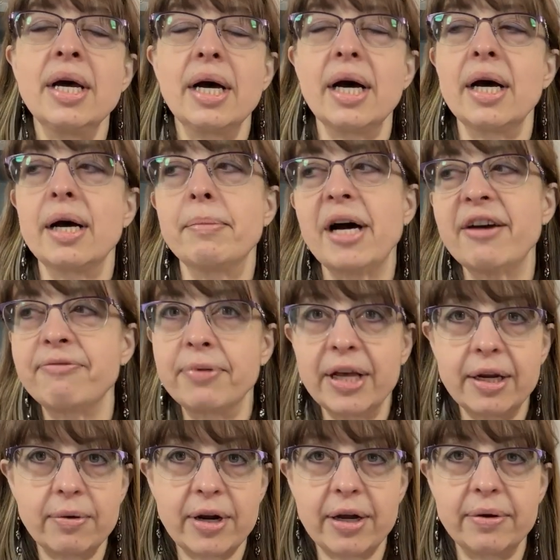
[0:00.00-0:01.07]
I've played
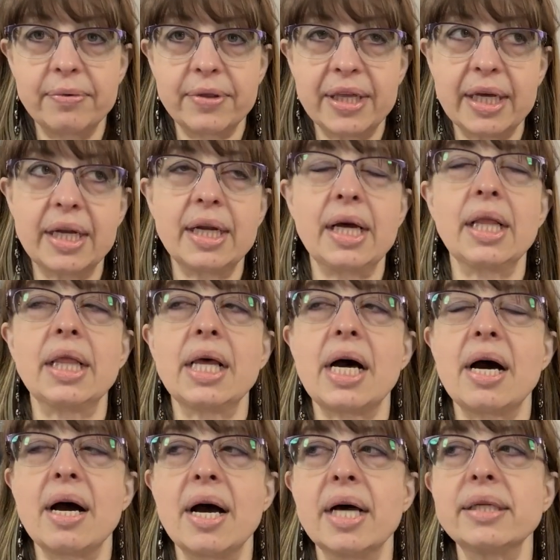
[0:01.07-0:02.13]
around with it a
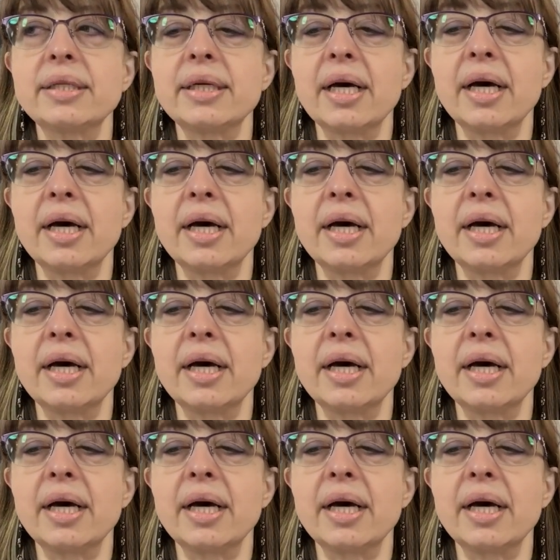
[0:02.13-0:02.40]
lot.